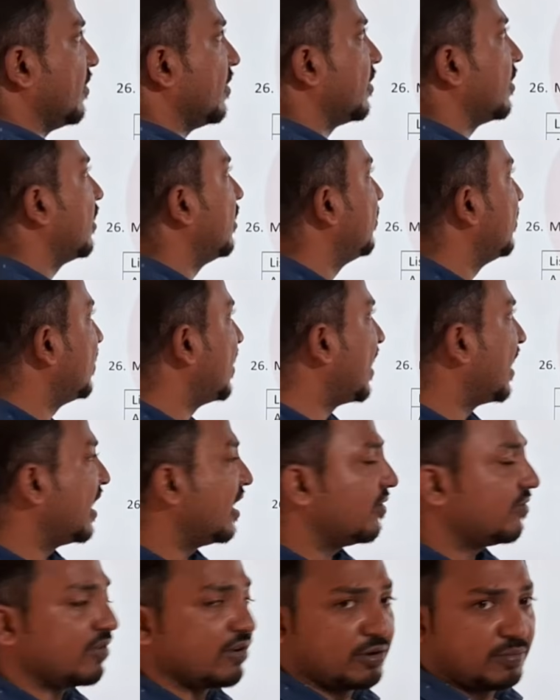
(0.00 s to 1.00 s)
the cleavage
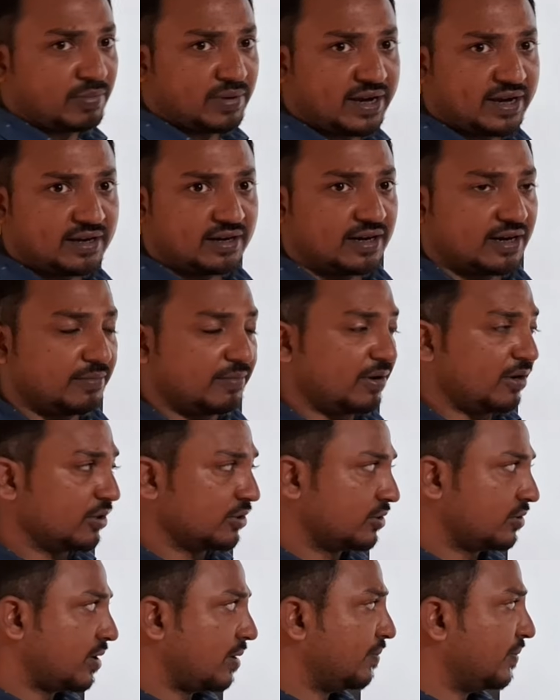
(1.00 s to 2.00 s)
angle of hornblende that
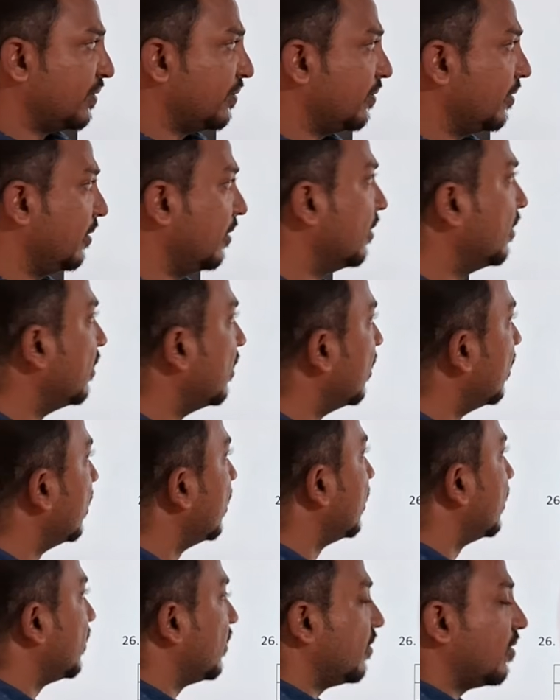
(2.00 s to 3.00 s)
belongs to amphibole.
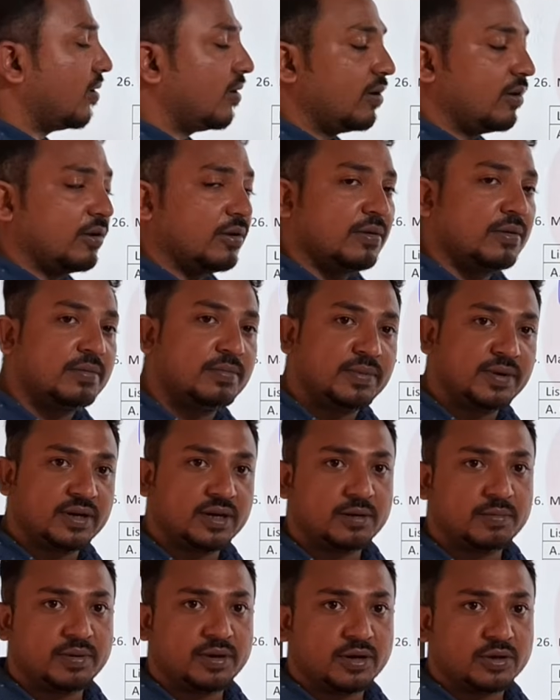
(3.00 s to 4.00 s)
You know, all the
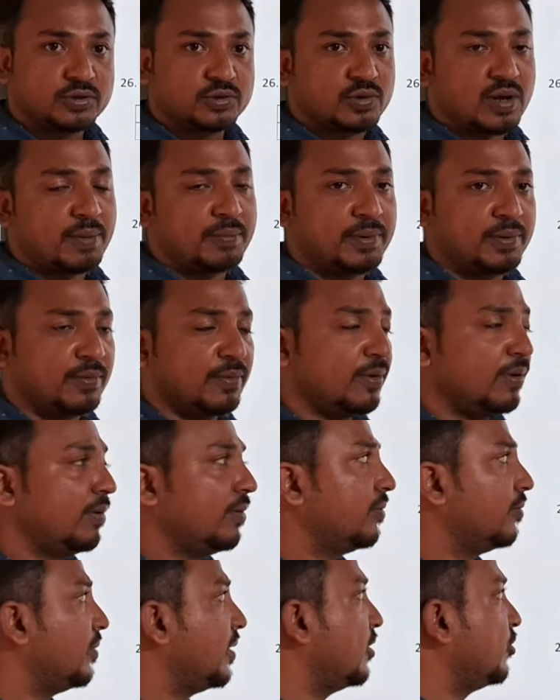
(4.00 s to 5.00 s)
mineral belongs to
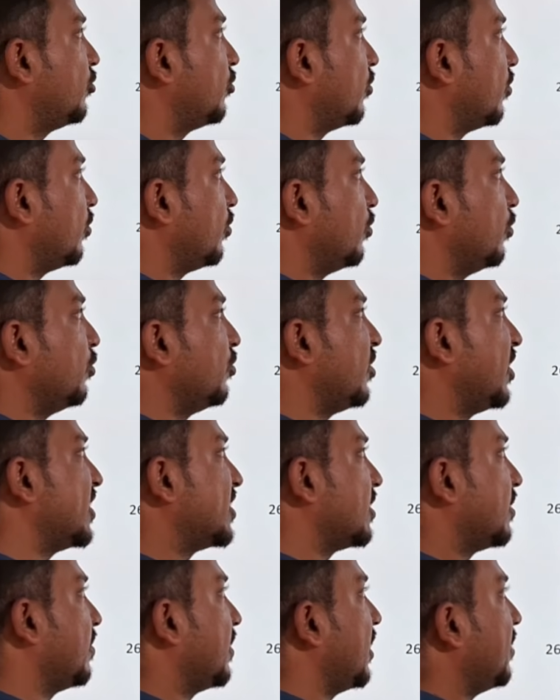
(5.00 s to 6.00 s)
amphibole will show 2
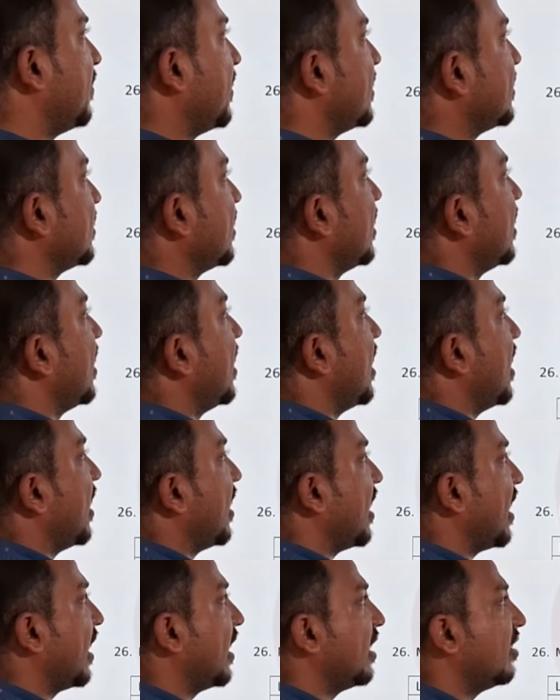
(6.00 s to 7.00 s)
sets of cleavage,
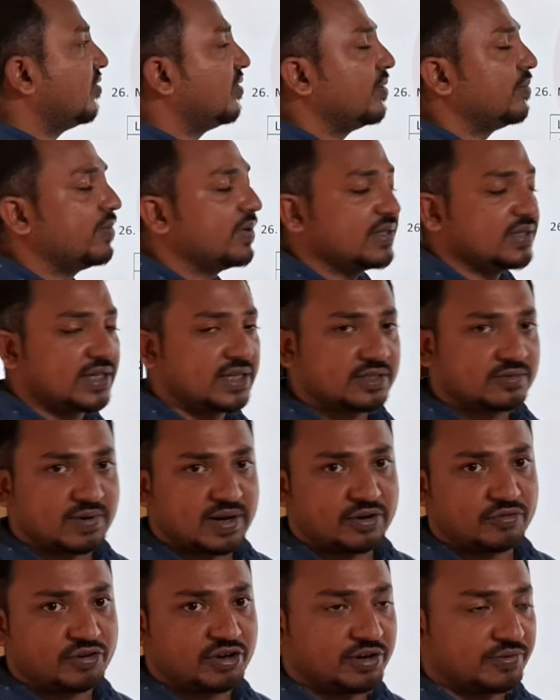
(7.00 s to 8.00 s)
an angle of 56,
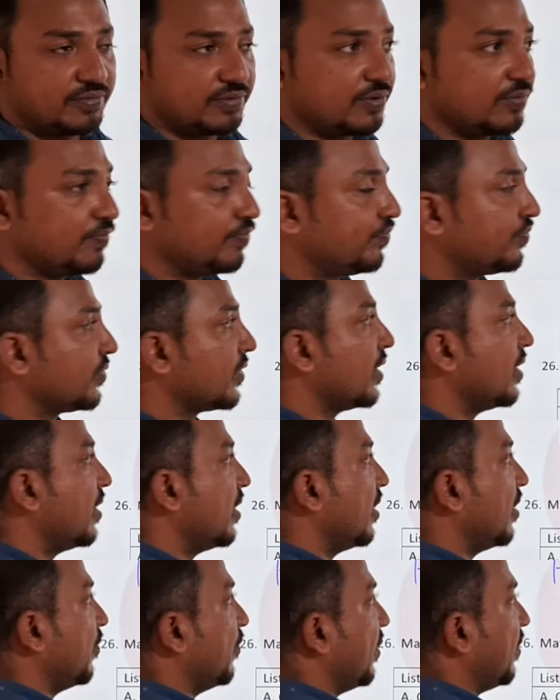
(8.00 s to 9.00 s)
124.
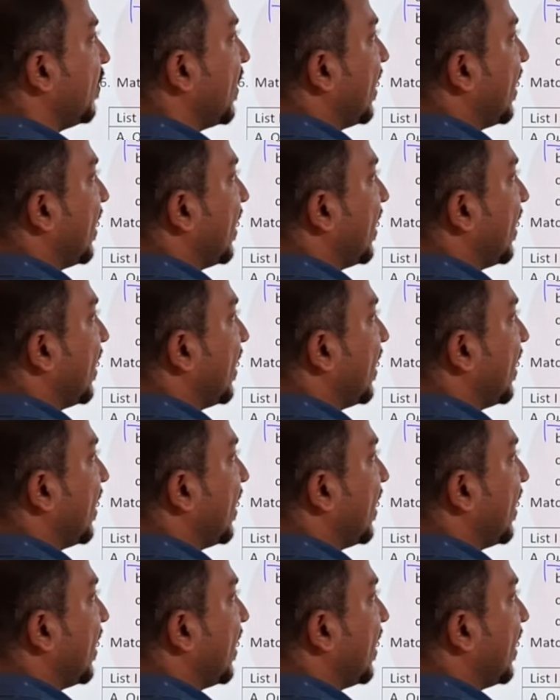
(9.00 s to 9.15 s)
But